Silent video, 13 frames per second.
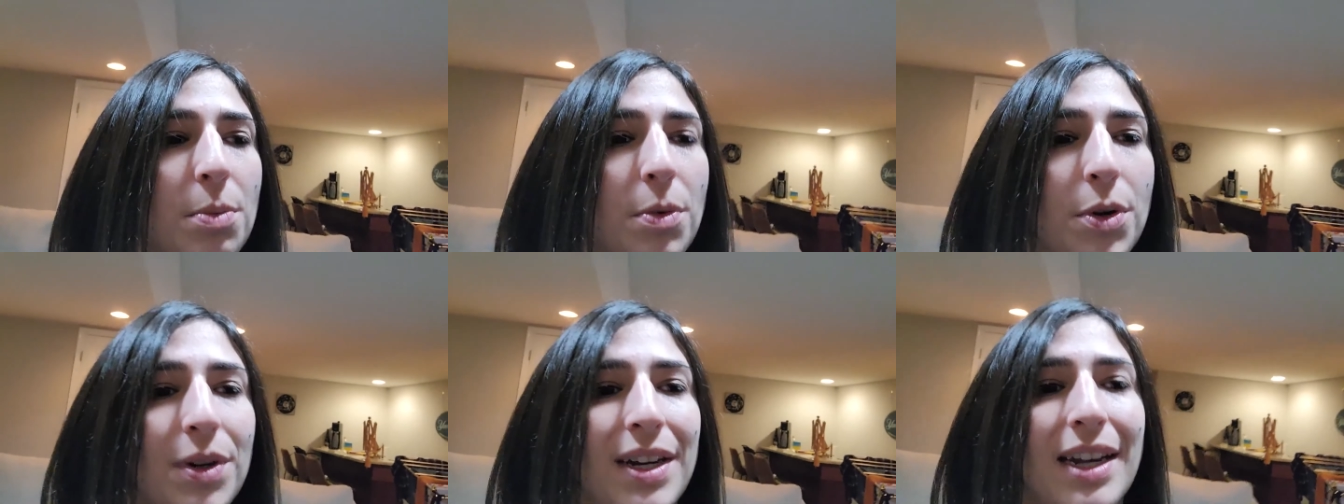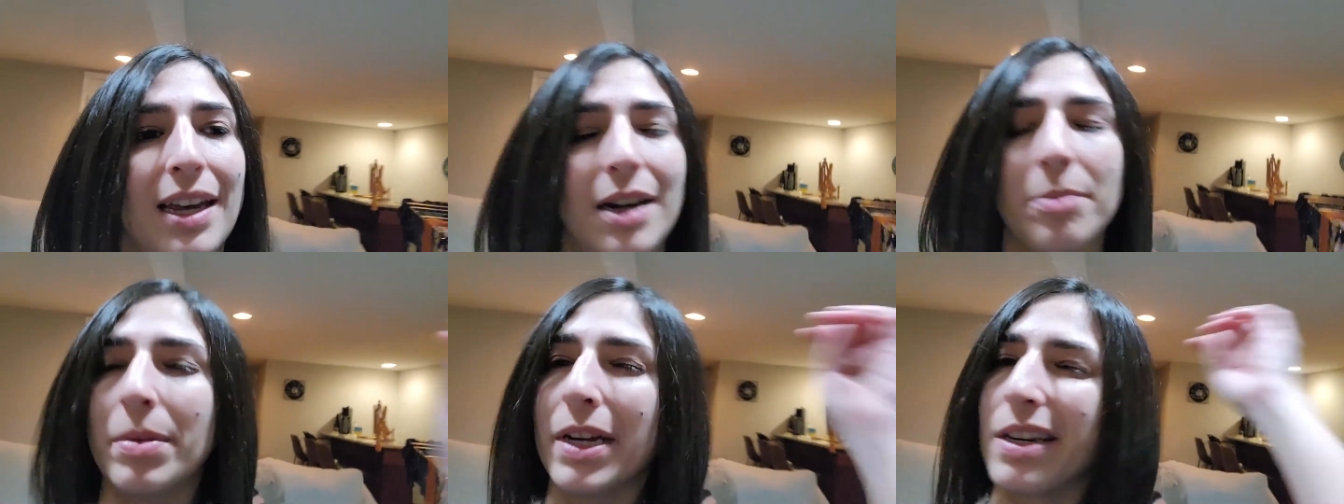and we're going to
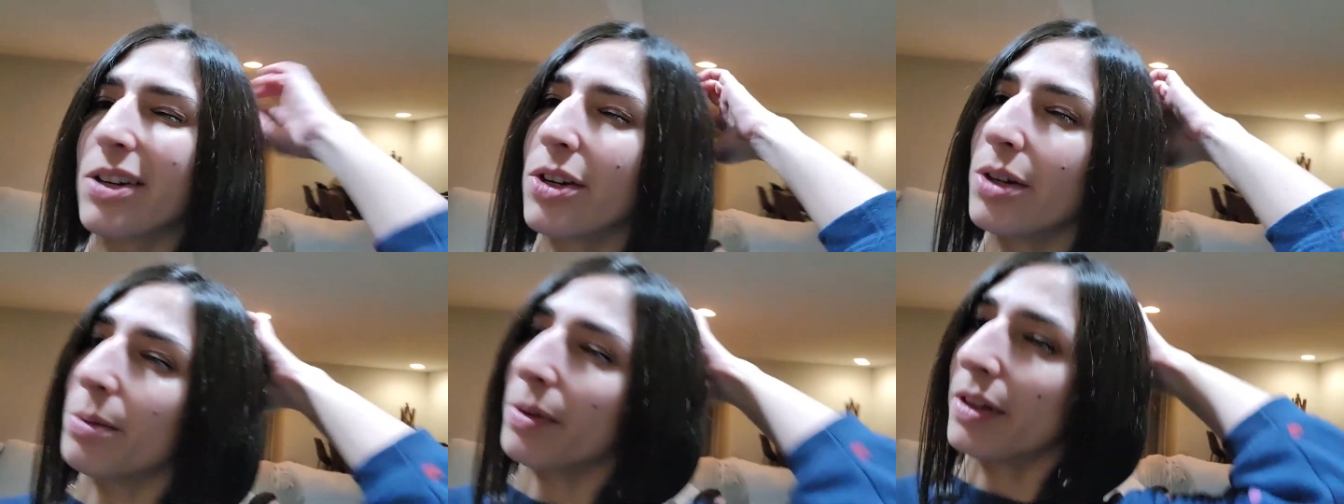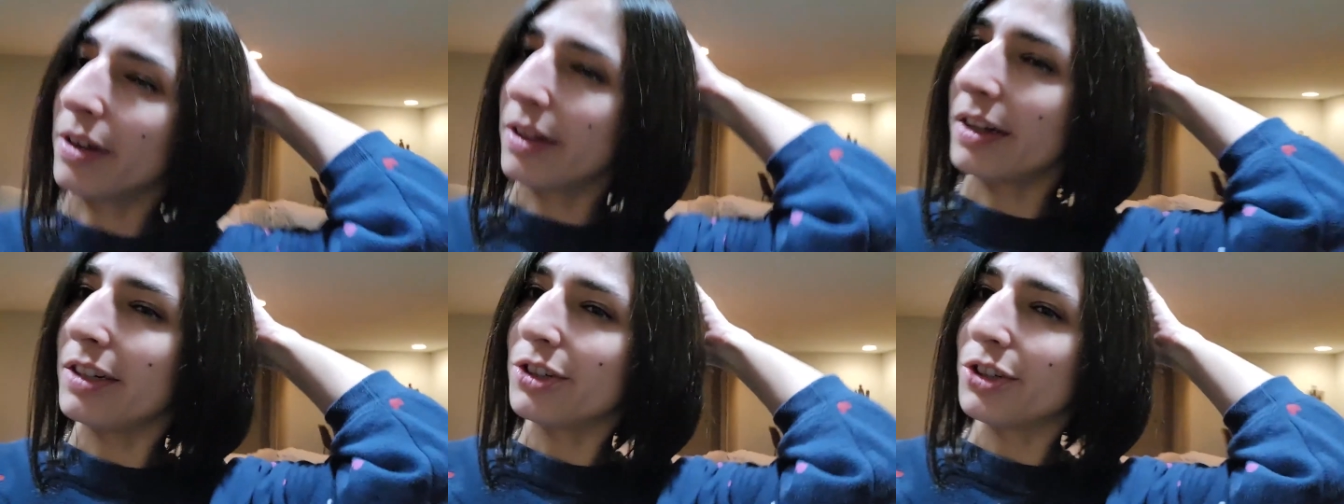get a baked good with
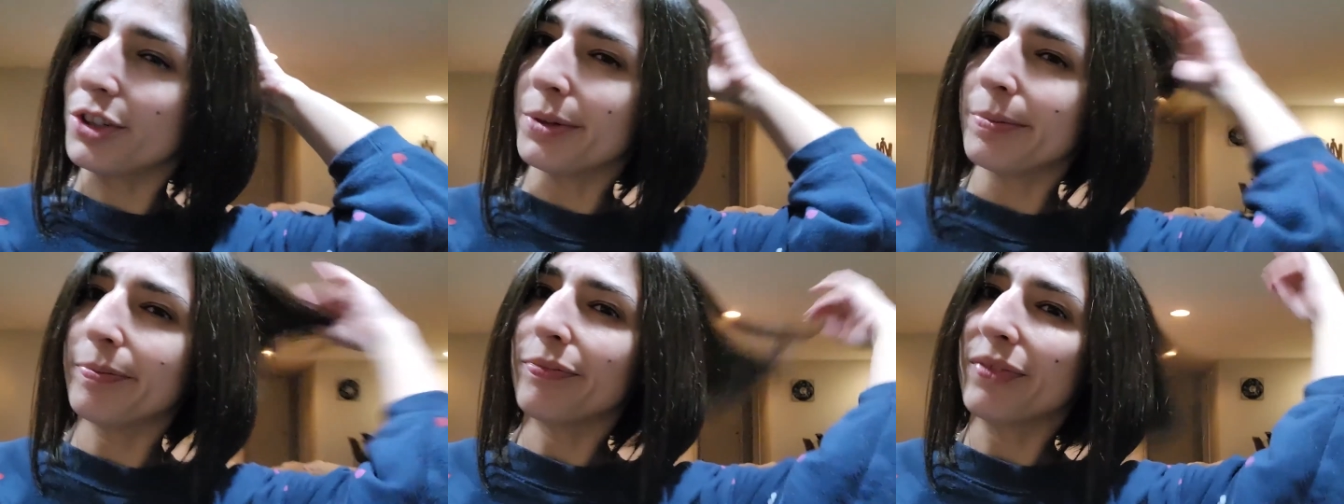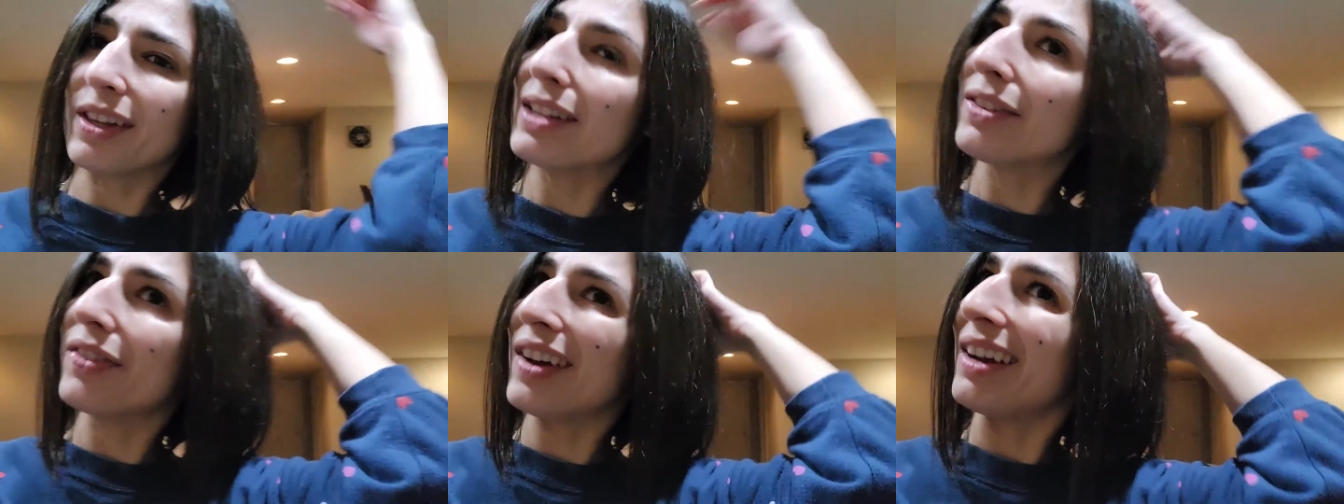our lunch, so
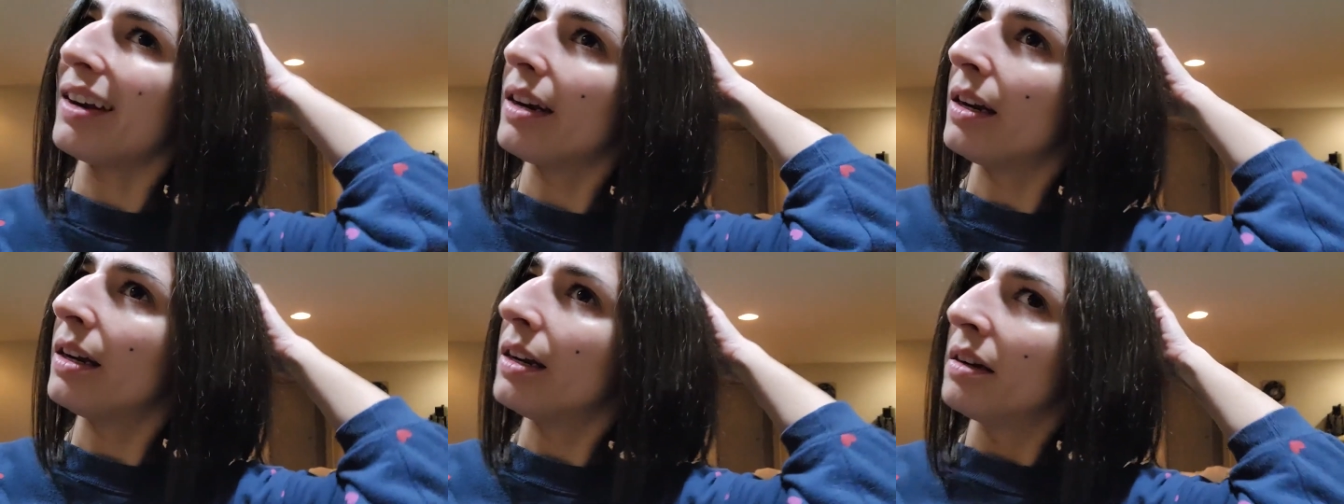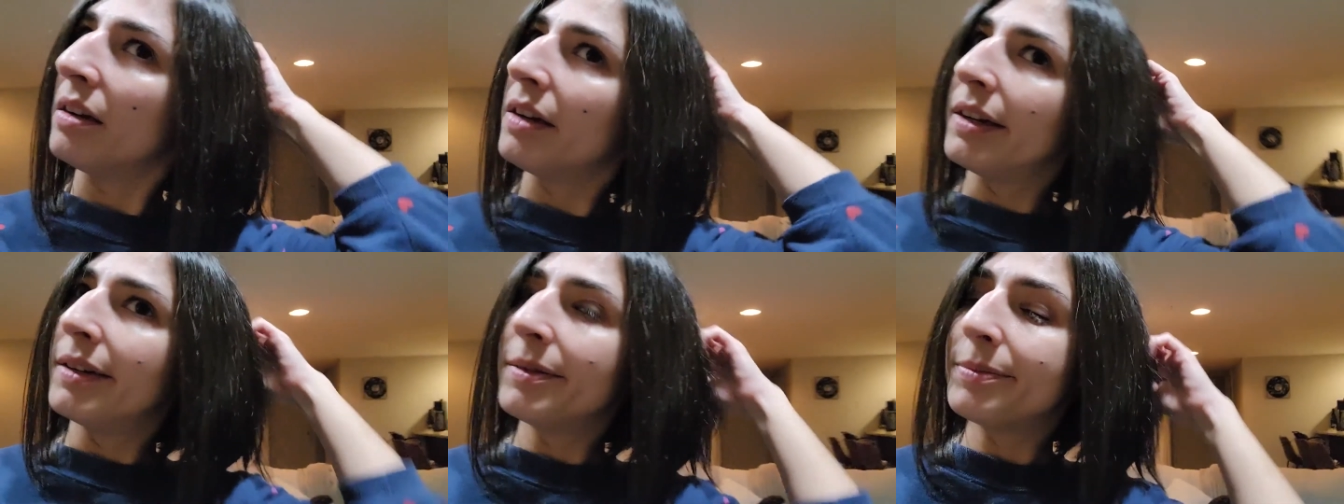that's fine.
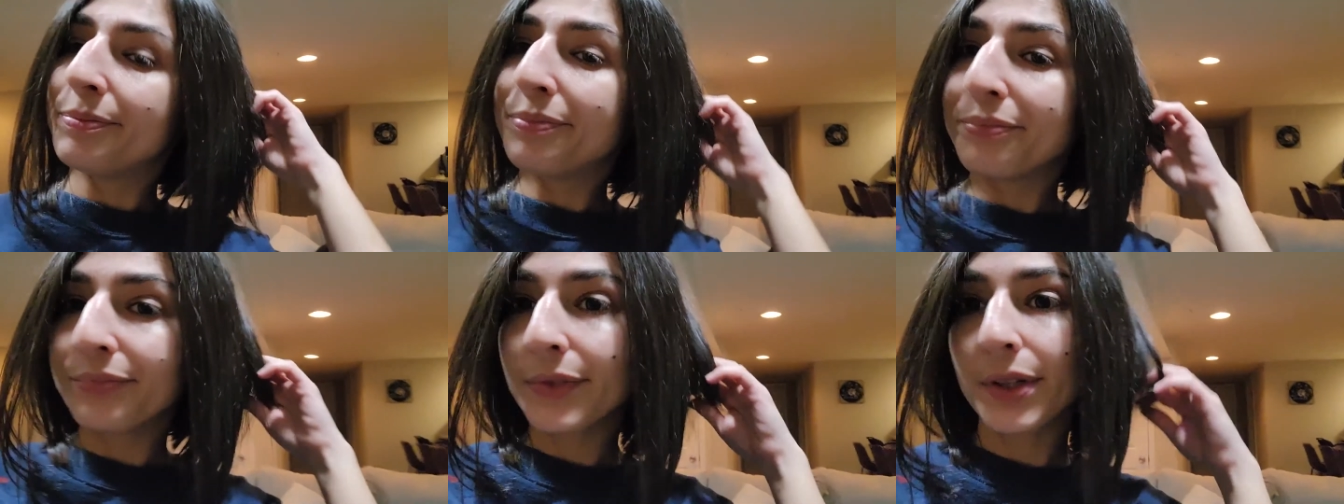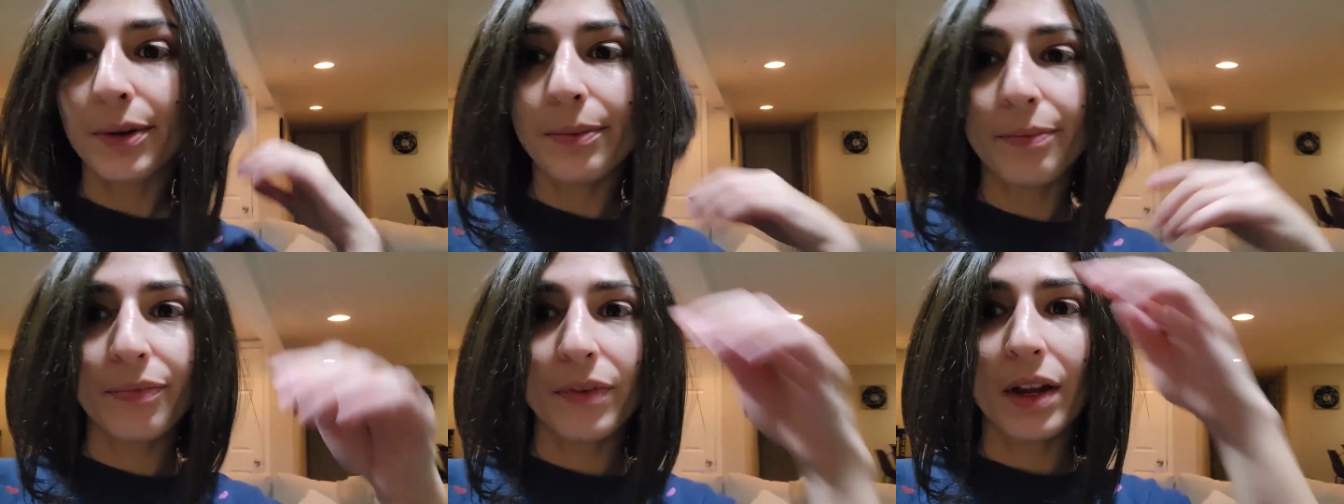
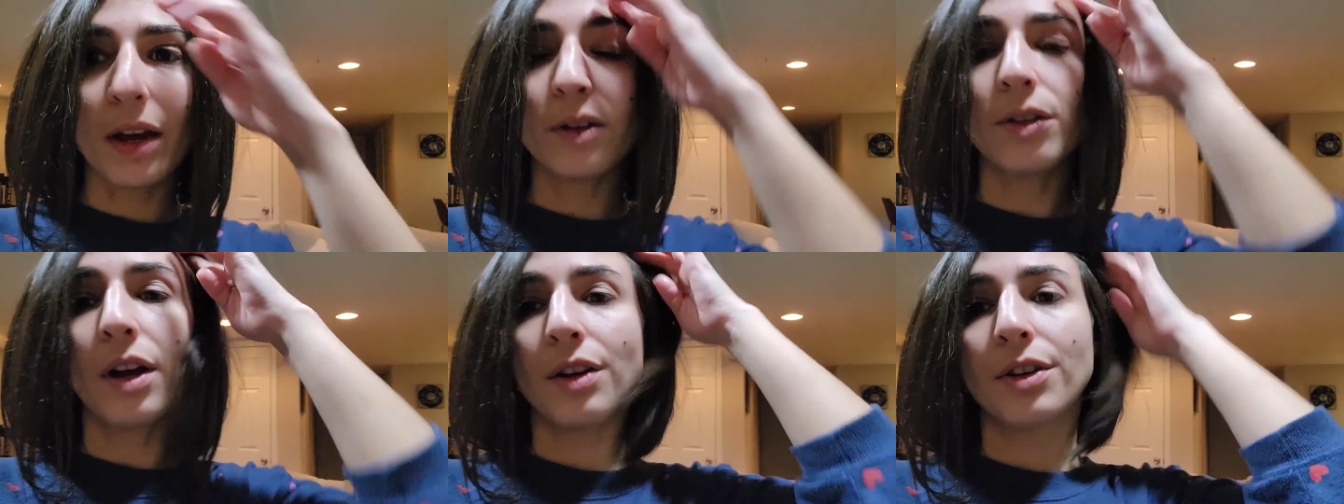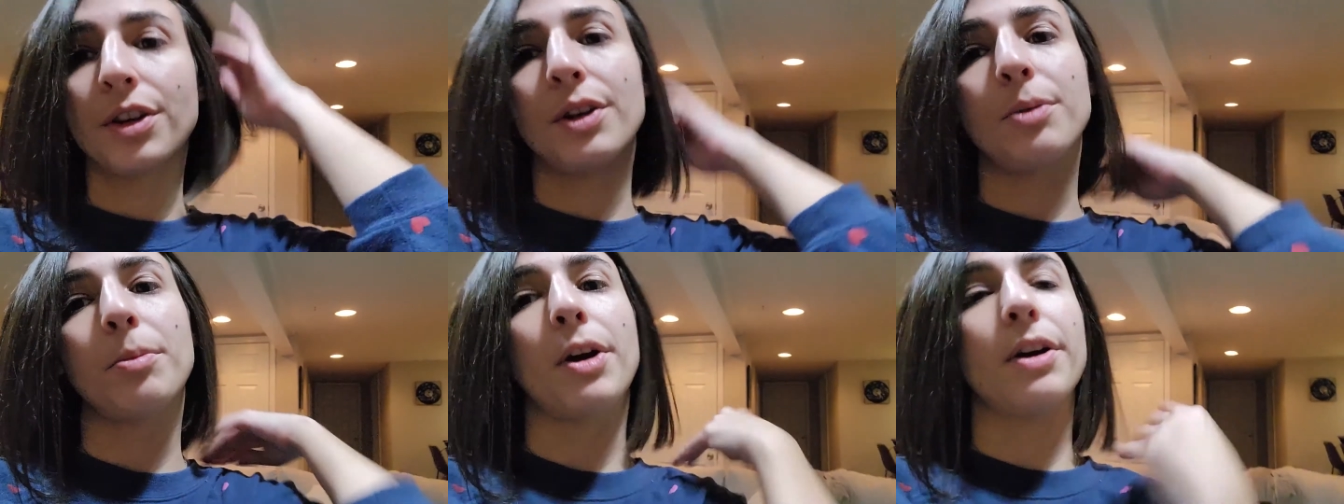So, I'll talk
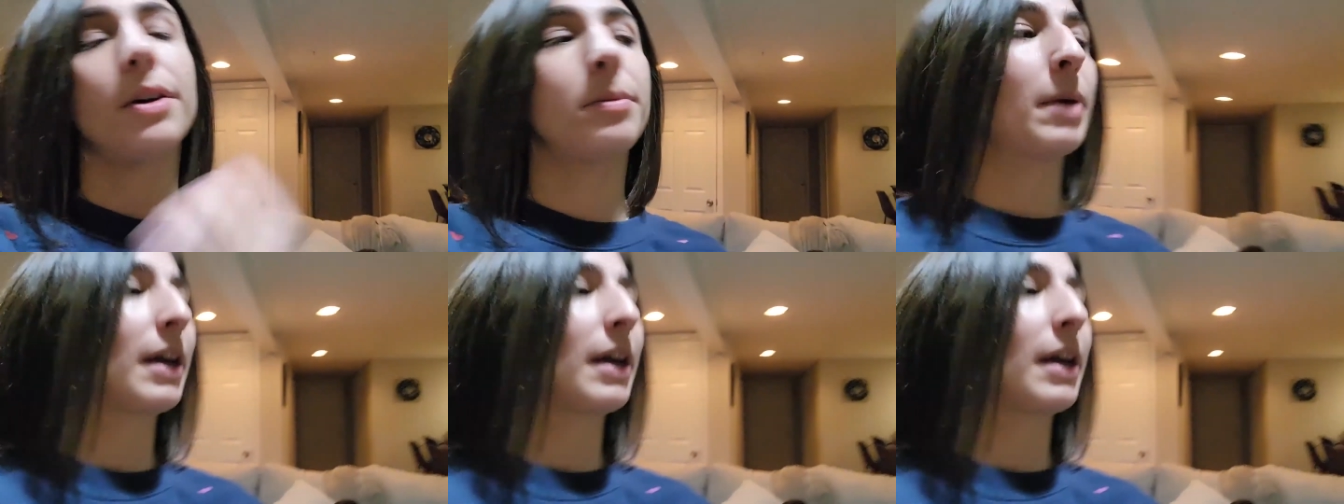to y'all tomorrow.